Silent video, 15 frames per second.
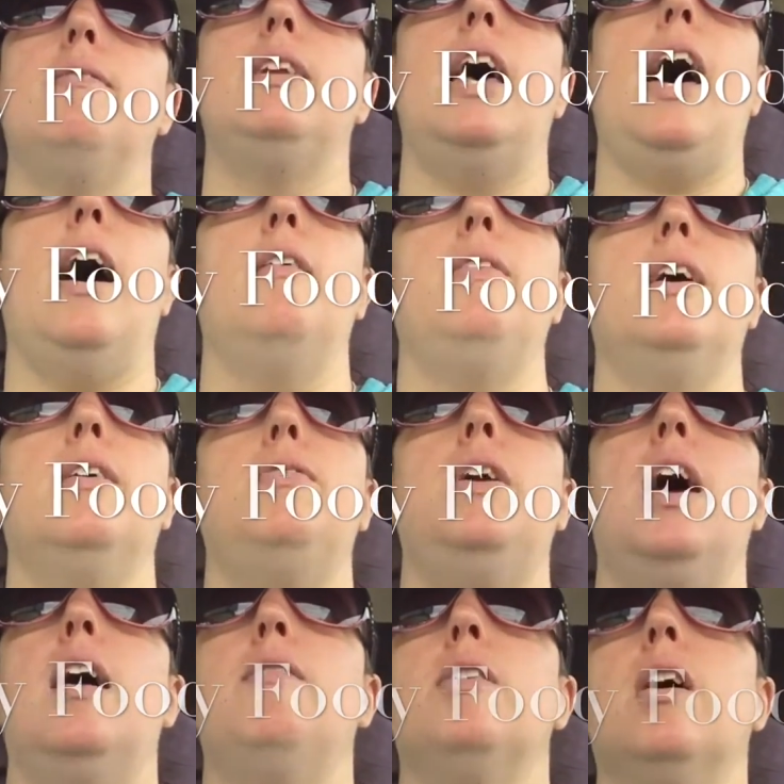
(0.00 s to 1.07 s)
to have you if you
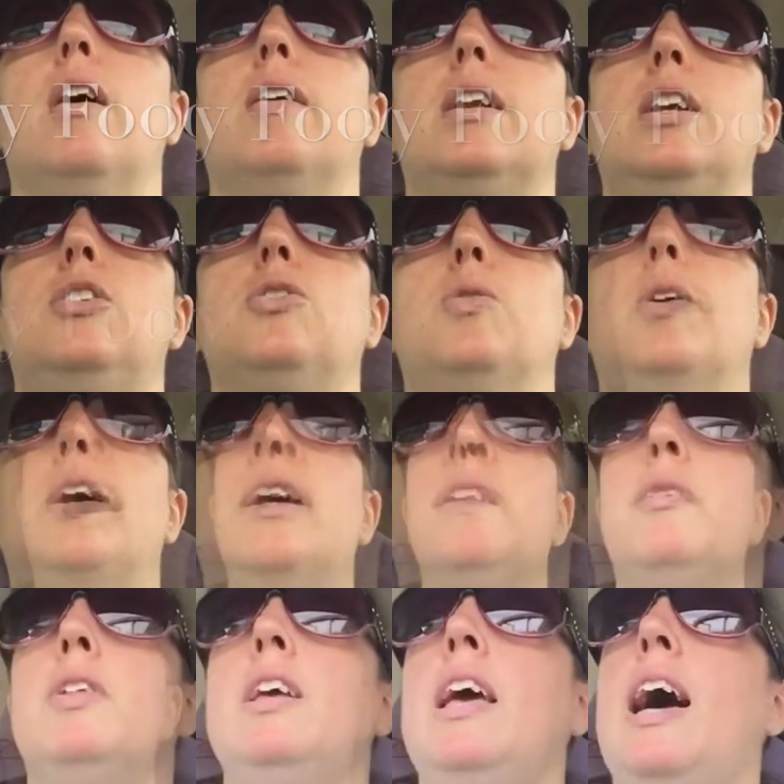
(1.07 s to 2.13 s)
haven't already joined. I'm
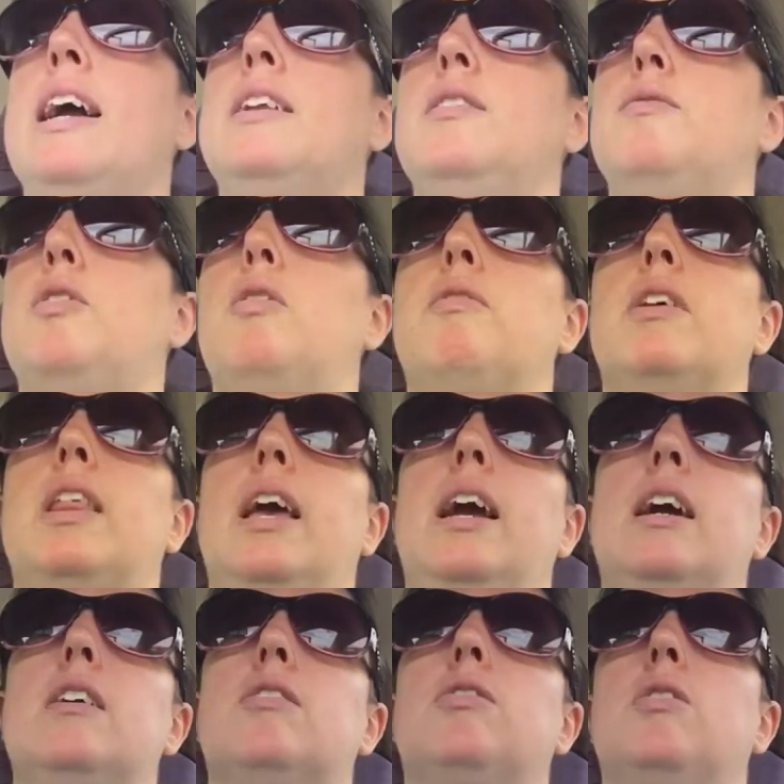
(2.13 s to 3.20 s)
really active over
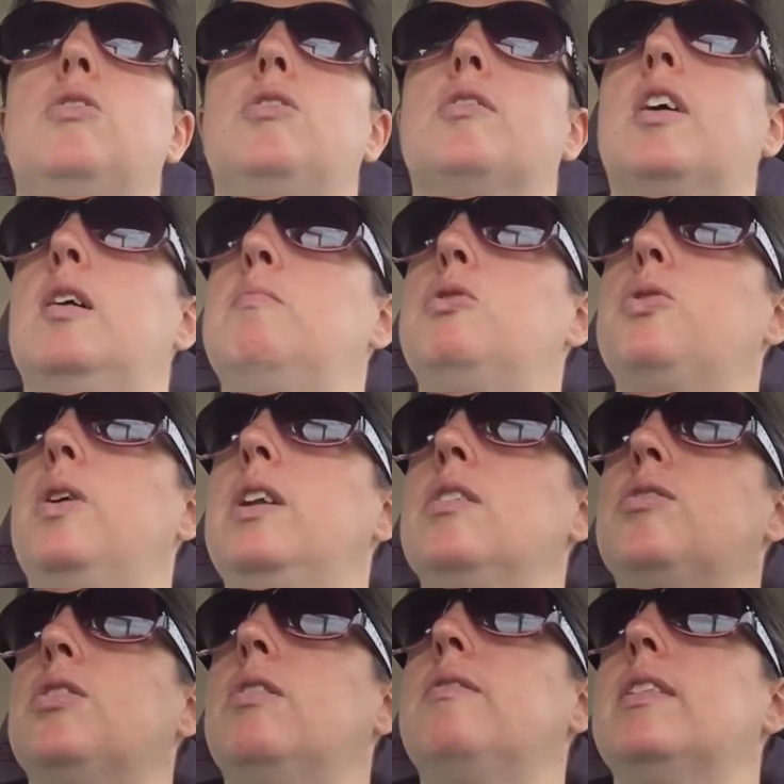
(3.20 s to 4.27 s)
there, so just come join
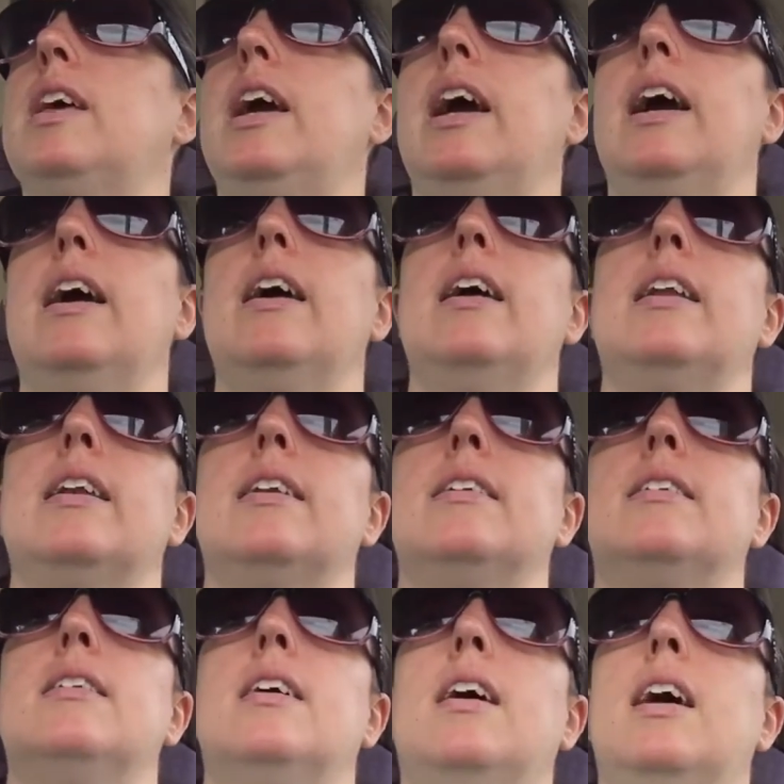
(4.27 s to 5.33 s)
us over there,
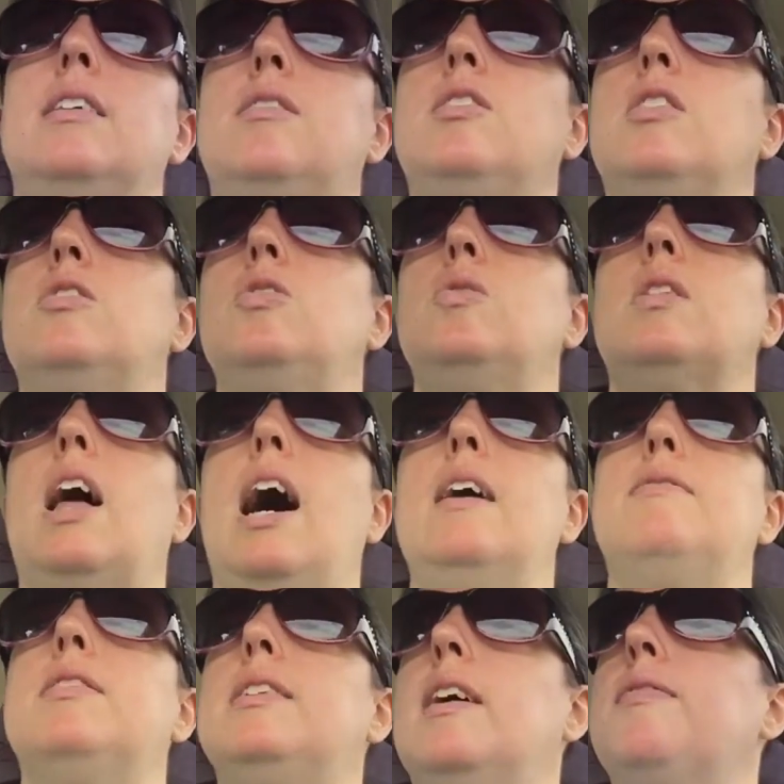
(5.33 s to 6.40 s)
and I still do
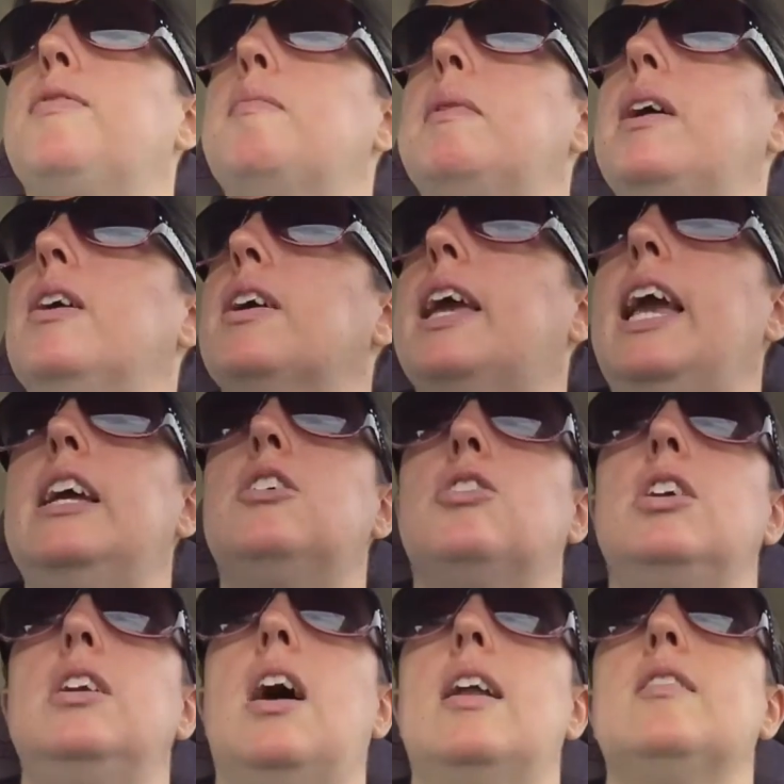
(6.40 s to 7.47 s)
live stuff from there
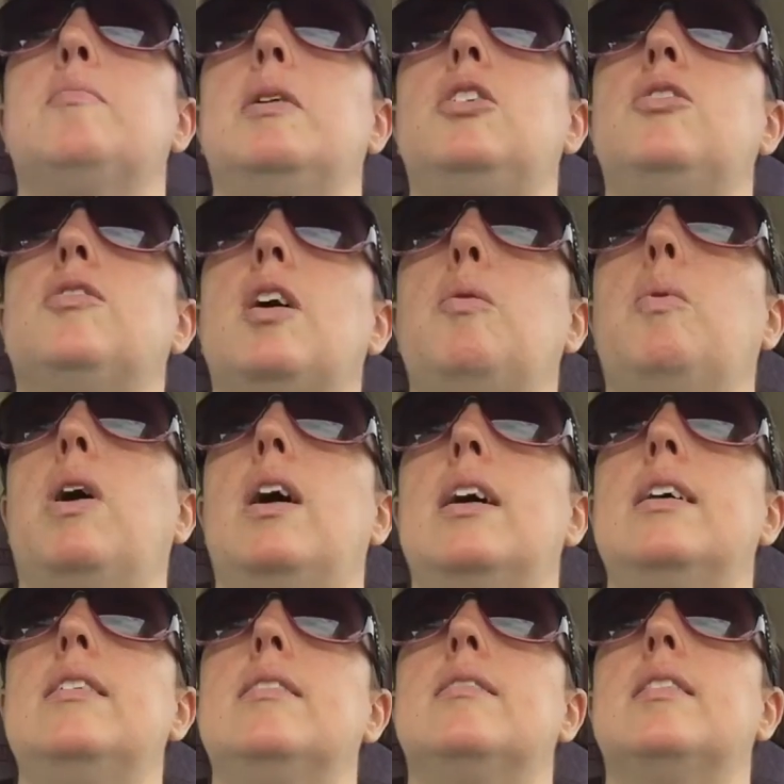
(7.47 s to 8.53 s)
occasionally, not as much as I
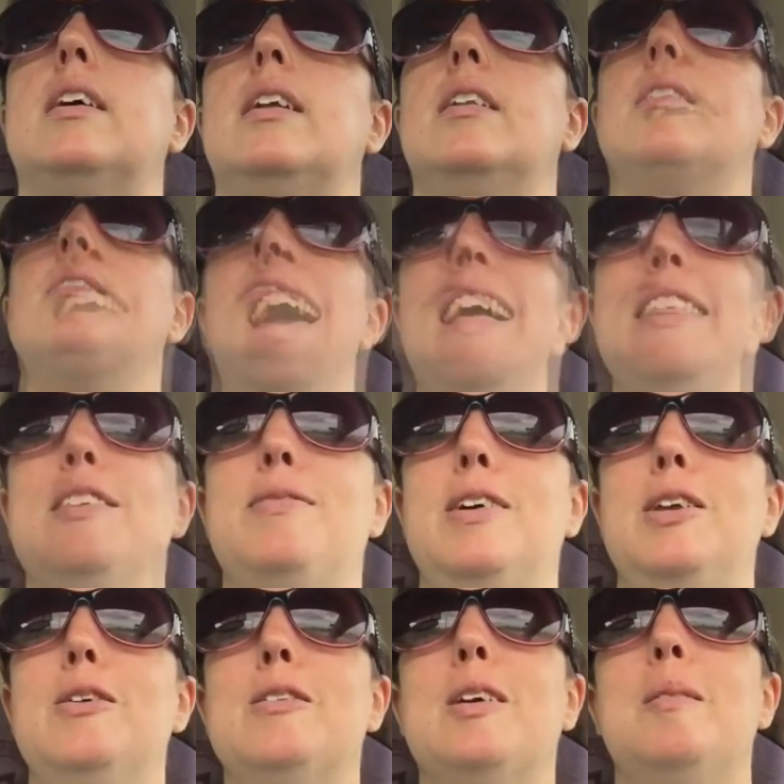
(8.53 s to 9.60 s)
was. And yeah, this
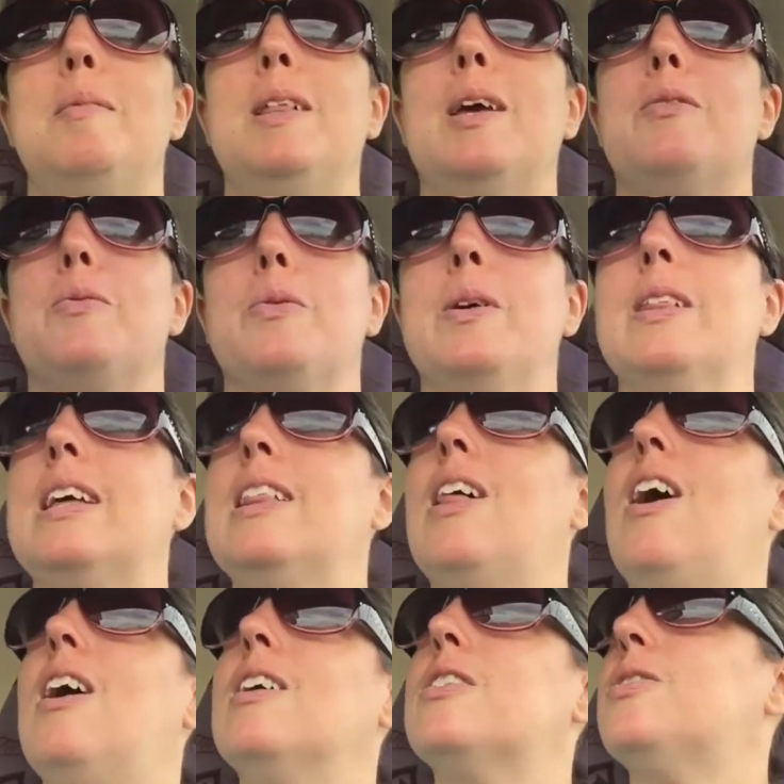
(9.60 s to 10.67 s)
video is going to be like really
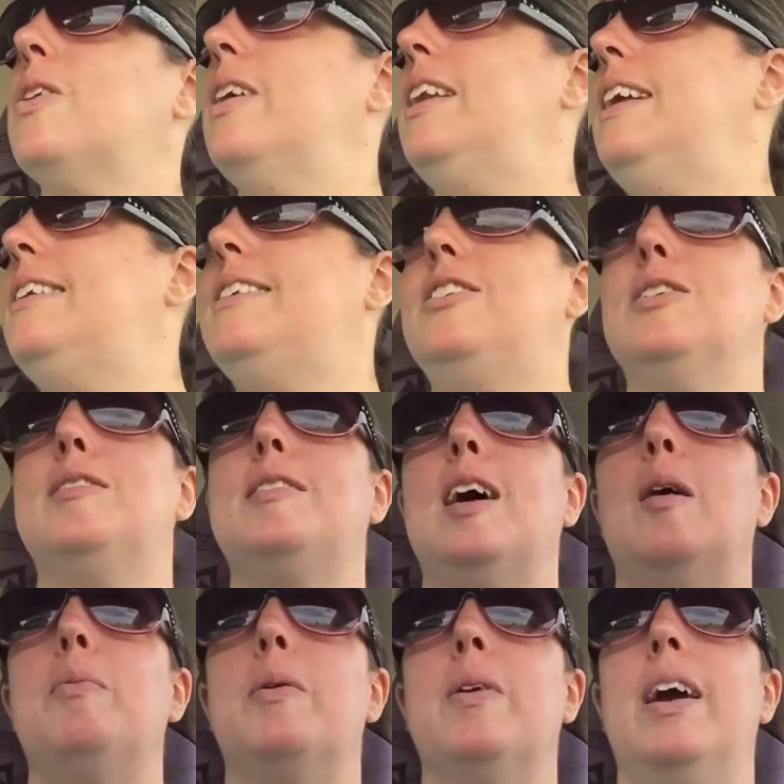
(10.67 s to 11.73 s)
long, so I need to just
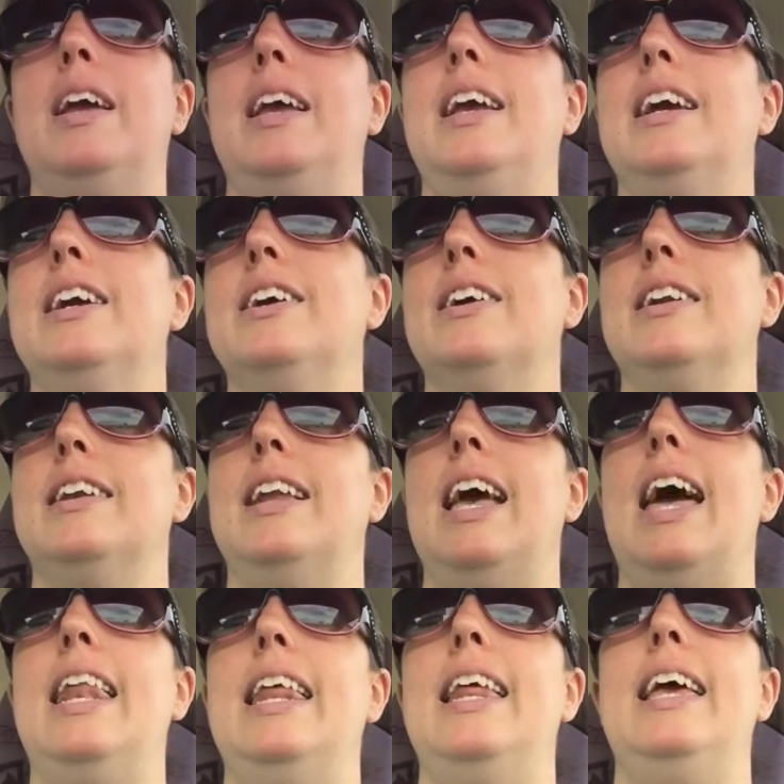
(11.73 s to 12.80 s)
stop it right here and
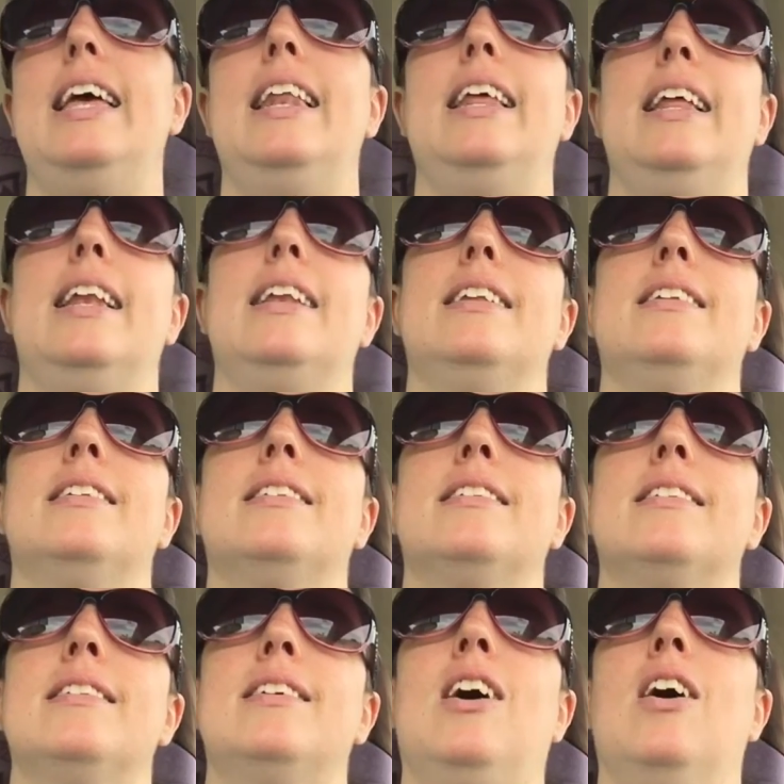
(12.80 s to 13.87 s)
edit it
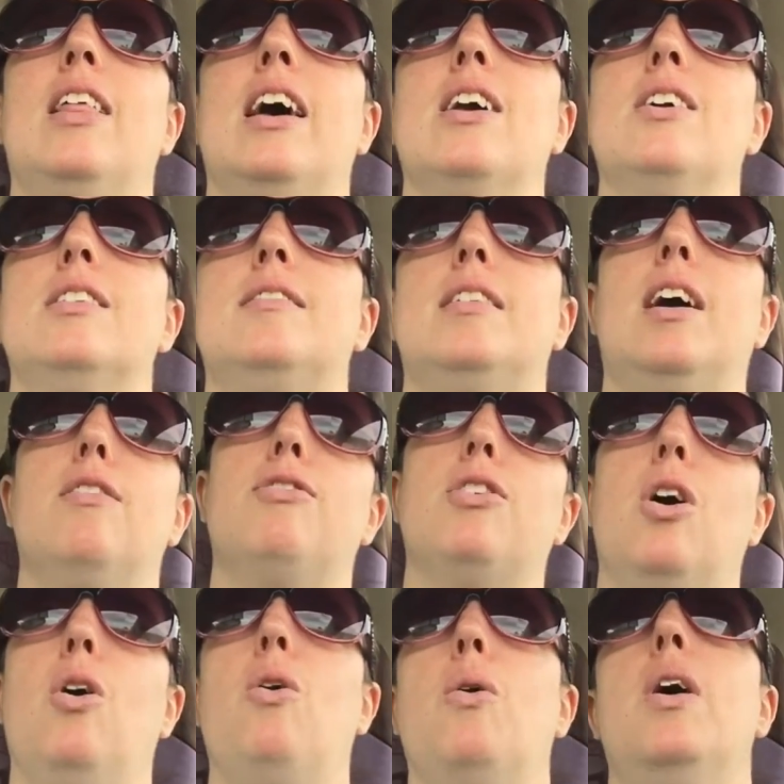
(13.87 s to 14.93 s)
and all that good stuff.
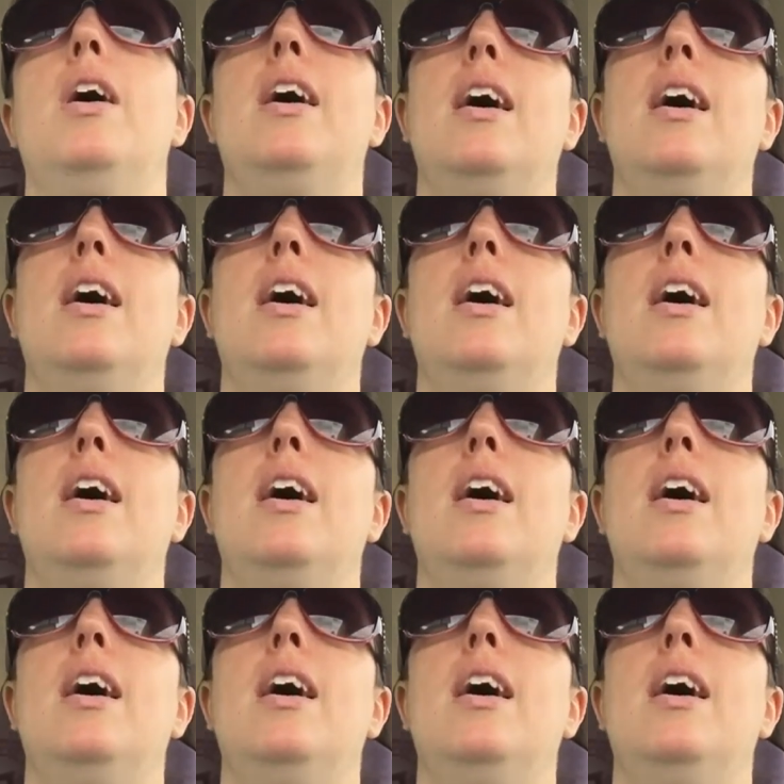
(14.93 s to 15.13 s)
So